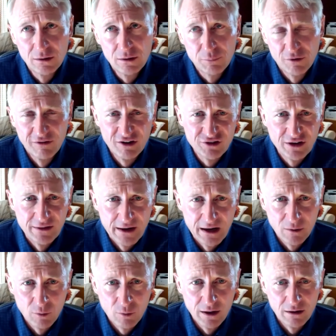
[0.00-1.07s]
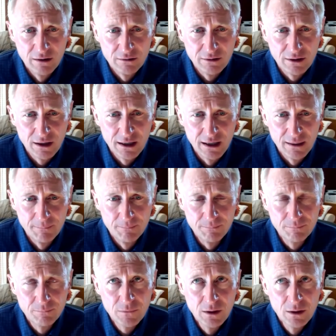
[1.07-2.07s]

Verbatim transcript: provision in there where um,